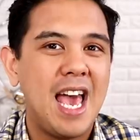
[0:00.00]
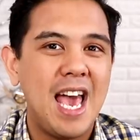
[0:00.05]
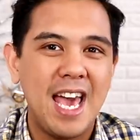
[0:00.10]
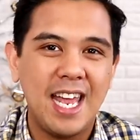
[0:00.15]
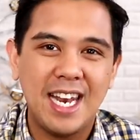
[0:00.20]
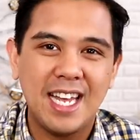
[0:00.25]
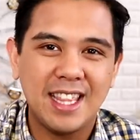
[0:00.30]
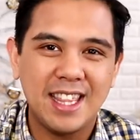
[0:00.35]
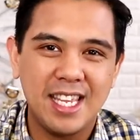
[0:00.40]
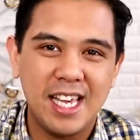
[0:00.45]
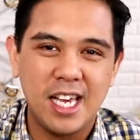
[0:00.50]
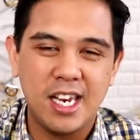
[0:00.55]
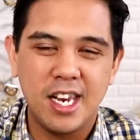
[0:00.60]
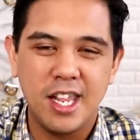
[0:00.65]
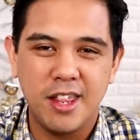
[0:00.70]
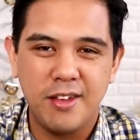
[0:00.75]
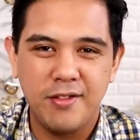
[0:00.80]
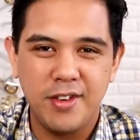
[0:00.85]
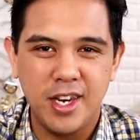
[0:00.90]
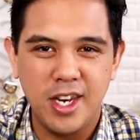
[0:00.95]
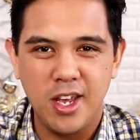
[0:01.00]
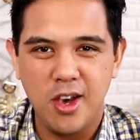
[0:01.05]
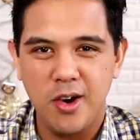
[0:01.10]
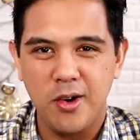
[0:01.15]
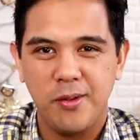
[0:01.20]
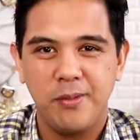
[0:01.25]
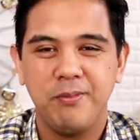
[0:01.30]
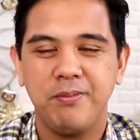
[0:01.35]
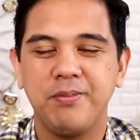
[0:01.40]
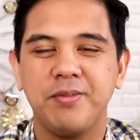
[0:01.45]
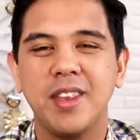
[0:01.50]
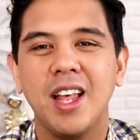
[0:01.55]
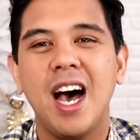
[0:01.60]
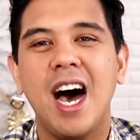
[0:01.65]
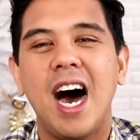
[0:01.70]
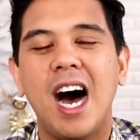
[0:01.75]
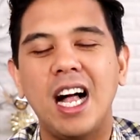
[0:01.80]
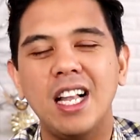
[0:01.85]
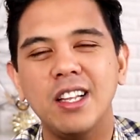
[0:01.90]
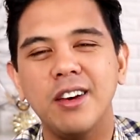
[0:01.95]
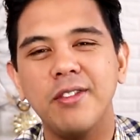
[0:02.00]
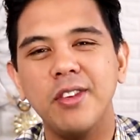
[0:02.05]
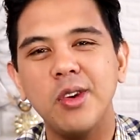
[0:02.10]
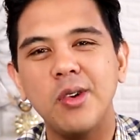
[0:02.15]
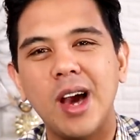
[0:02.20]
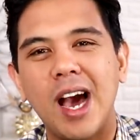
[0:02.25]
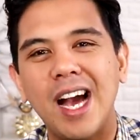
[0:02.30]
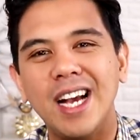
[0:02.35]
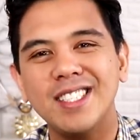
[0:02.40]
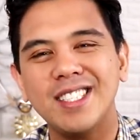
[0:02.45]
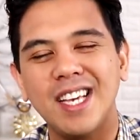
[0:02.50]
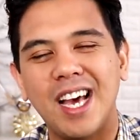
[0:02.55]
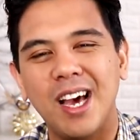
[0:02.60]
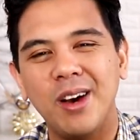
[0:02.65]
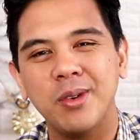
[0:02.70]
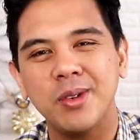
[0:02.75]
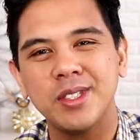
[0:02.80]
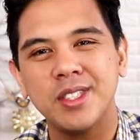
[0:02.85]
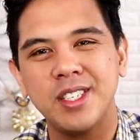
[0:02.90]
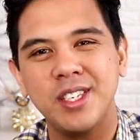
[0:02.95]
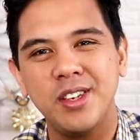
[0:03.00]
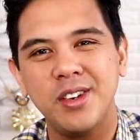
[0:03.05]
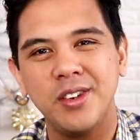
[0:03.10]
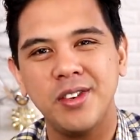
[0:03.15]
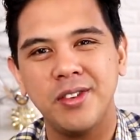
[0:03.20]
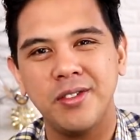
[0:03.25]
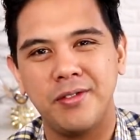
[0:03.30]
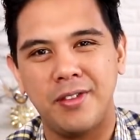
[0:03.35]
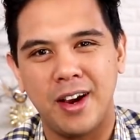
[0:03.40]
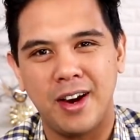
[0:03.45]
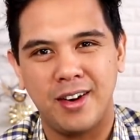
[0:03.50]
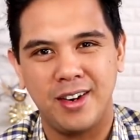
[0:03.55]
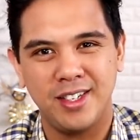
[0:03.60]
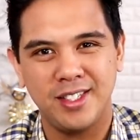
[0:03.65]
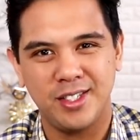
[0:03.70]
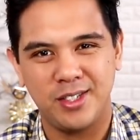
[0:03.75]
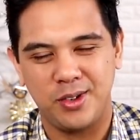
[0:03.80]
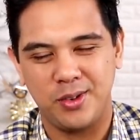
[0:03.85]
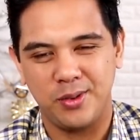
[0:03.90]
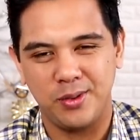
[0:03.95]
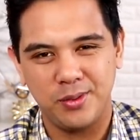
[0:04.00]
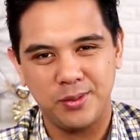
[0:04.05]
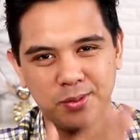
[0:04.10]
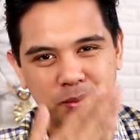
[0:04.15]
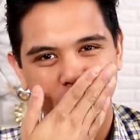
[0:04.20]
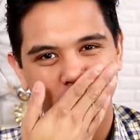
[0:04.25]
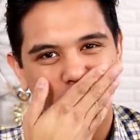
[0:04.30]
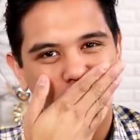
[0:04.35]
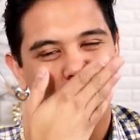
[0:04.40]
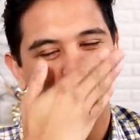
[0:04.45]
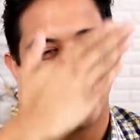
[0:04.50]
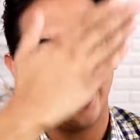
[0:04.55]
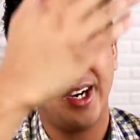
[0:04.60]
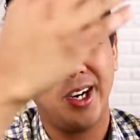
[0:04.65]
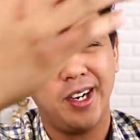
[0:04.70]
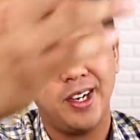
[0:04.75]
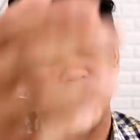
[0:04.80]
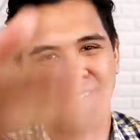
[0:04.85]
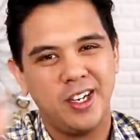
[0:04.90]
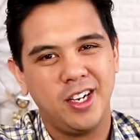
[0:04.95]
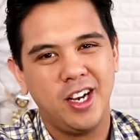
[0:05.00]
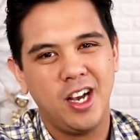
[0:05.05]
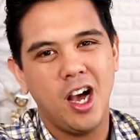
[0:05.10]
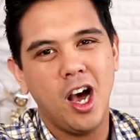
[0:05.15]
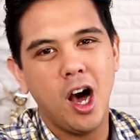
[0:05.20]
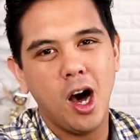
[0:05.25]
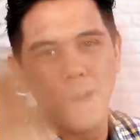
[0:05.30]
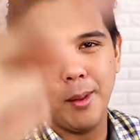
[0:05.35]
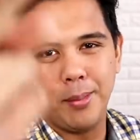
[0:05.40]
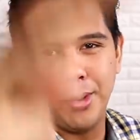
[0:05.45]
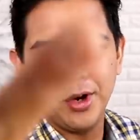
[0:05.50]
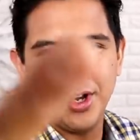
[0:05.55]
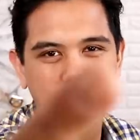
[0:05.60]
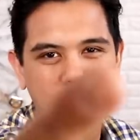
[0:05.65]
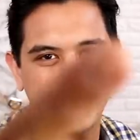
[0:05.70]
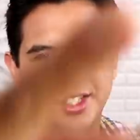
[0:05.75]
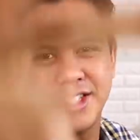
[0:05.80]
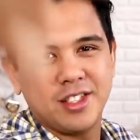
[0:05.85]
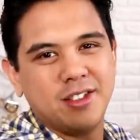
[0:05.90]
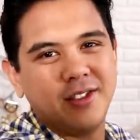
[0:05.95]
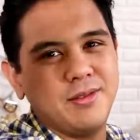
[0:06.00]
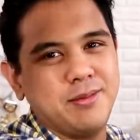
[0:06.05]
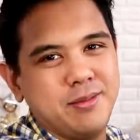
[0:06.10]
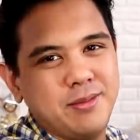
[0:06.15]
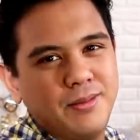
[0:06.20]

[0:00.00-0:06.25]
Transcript: and at the end of the video. I love you guys. I will see you very soon. Peace!